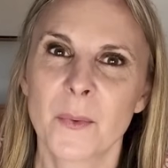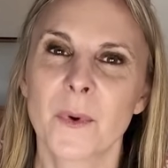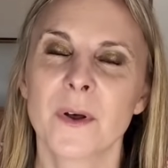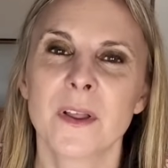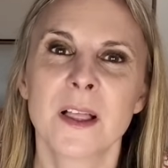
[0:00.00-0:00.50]

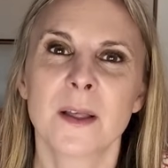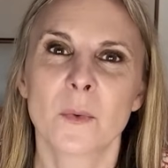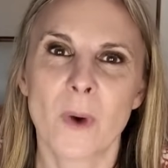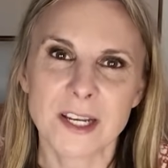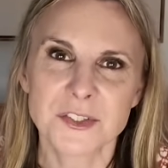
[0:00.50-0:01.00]
Well,
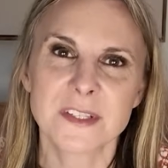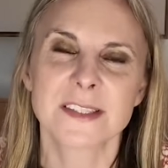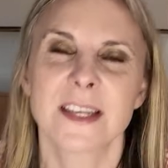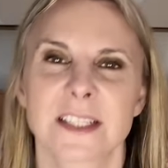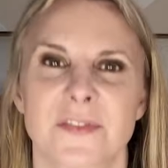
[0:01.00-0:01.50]
watch this
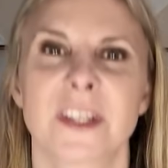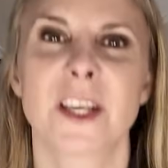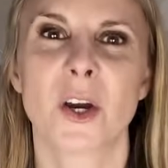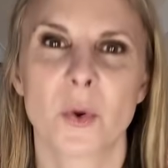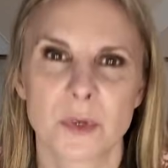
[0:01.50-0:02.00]
next
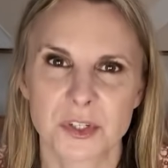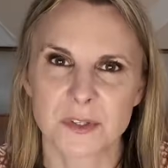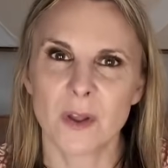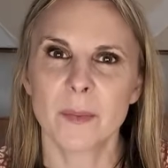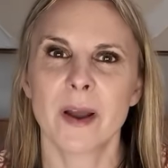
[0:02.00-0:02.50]
video, which is
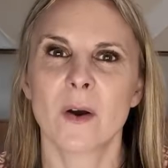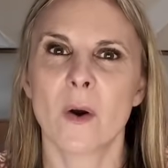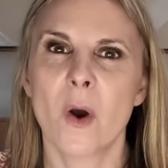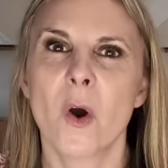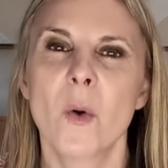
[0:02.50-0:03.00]
all about
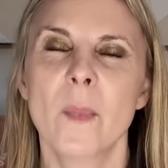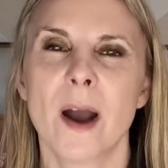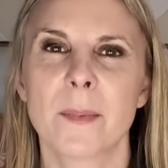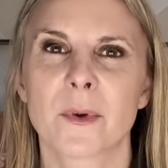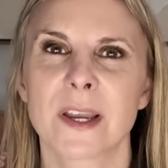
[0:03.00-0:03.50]
home
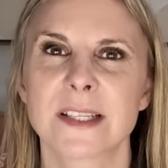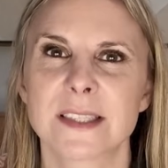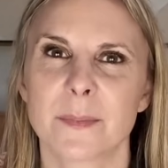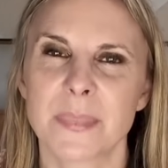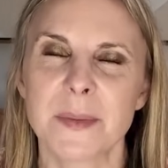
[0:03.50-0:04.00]
upgrades
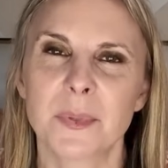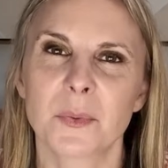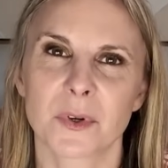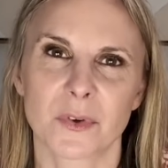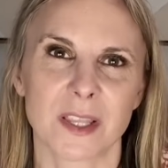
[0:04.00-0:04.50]
that people
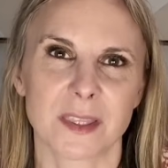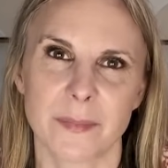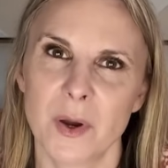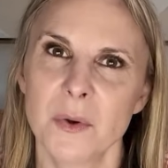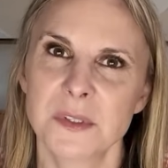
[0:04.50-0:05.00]
regret the
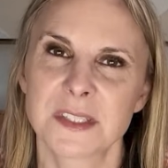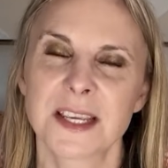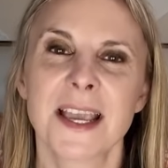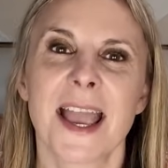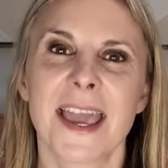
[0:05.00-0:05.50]
most,
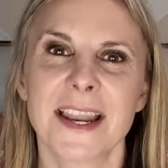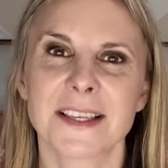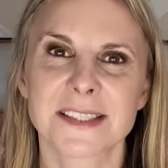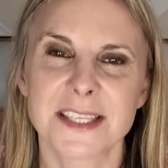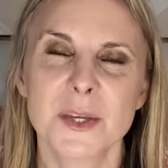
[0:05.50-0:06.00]
and I'll
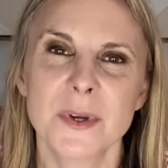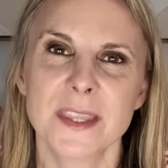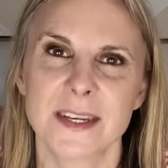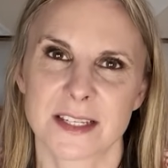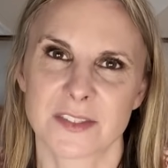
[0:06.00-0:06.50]
see you in
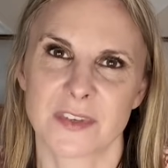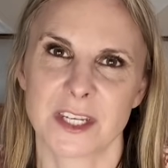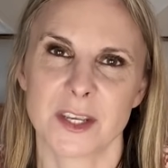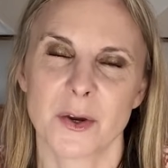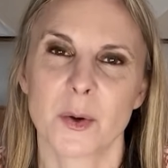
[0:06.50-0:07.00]
the next
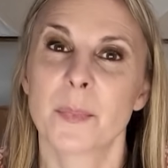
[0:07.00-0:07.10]
video.